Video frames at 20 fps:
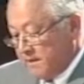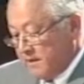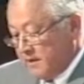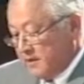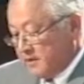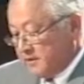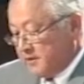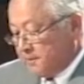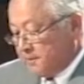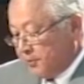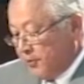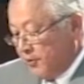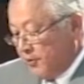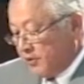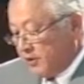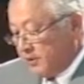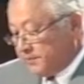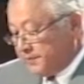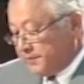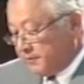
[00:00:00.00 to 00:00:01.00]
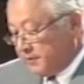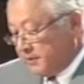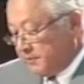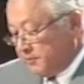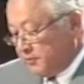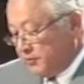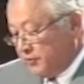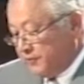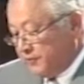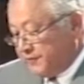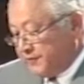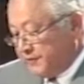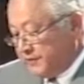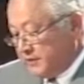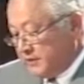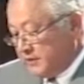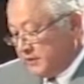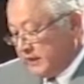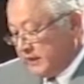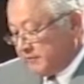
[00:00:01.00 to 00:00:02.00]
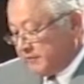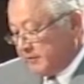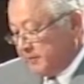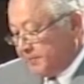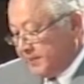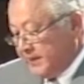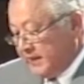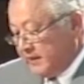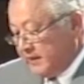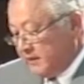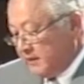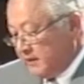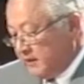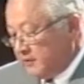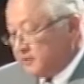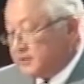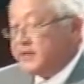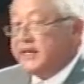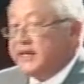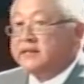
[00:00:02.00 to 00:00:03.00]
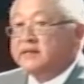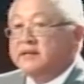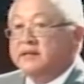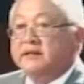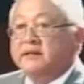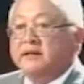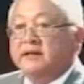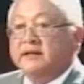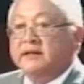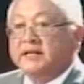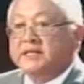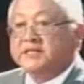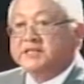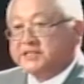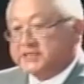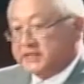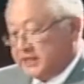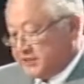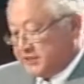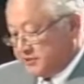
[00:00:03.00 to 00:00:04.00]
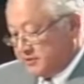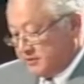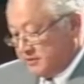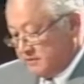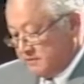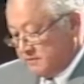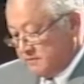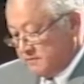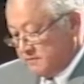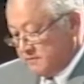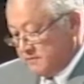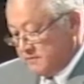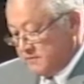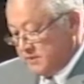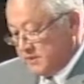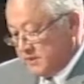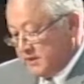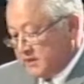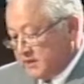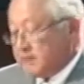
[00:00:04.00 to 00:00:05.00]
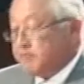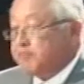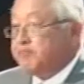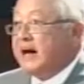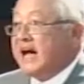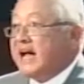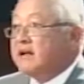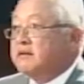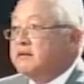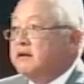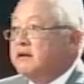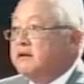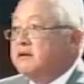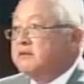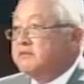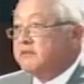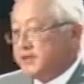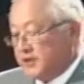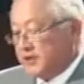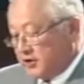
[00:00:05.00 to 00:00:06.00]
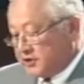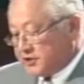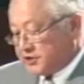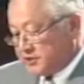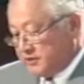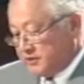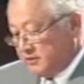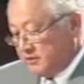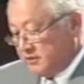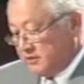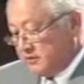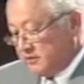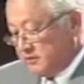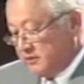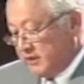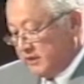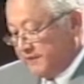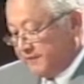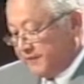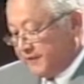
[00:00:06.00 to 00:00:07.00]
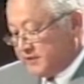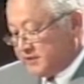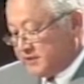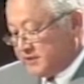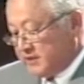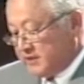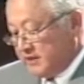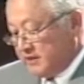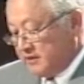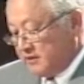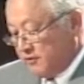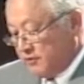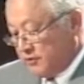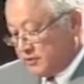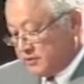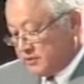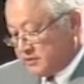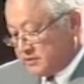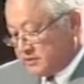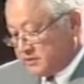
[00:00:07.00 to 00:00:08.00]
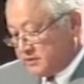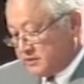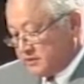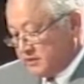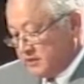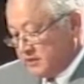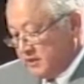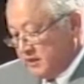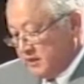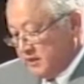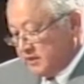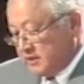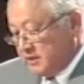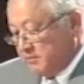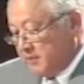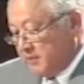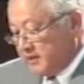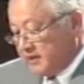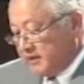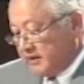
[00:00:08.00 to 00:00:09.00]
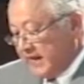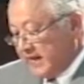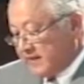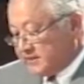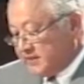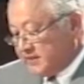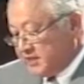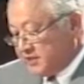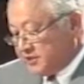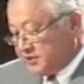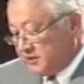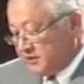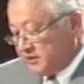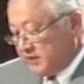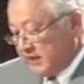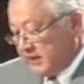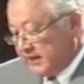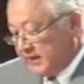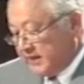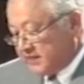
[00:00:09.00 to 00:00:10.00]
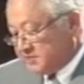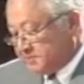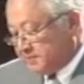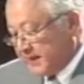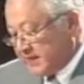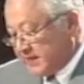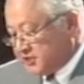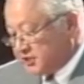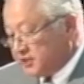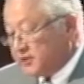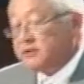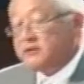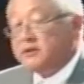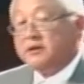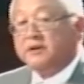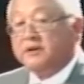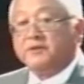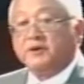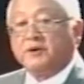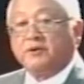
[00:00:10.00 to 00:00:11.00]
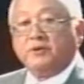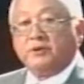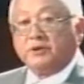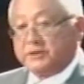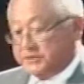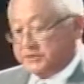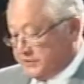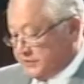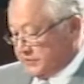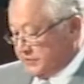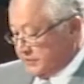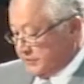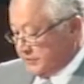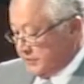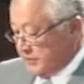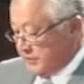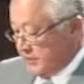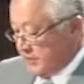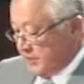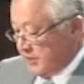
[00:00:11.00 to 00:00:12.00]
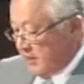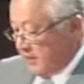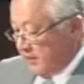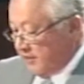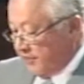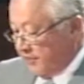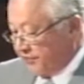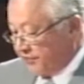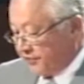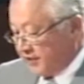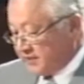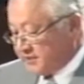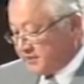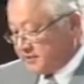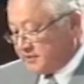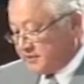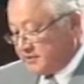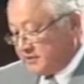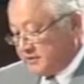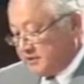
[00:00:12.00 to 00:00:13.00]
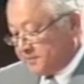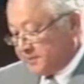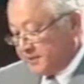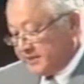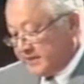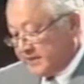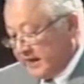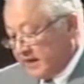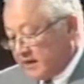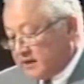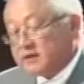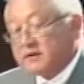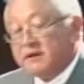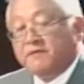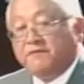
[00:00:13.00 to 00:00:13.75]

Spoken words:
the program to remove and repeal outdated legislation, the backlog reduction efforts in the courts, the modernization and expansion of the courts, the thrust to protect